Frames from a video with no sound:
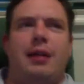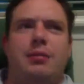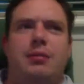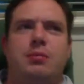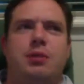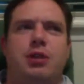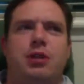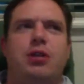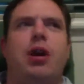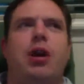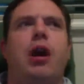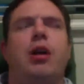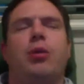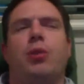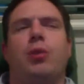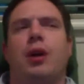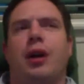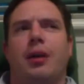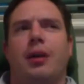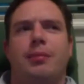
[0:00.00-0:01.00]
been gone a
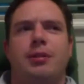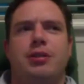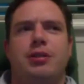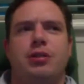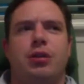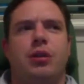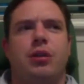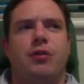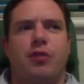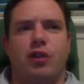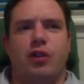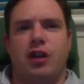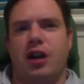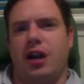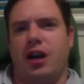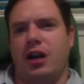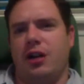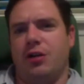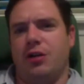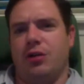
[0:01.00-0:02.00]
while, but he's looking for an
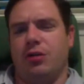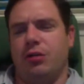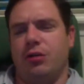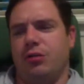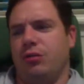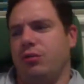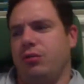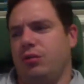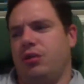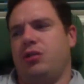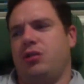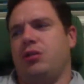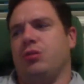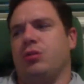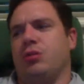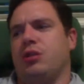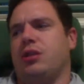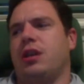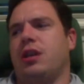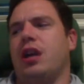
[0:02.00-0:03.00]
idol. Ooh, he's so
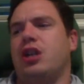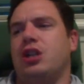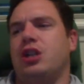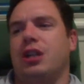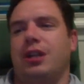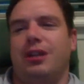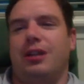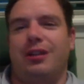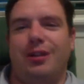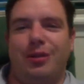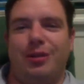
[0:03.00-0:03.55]
sketchy, and they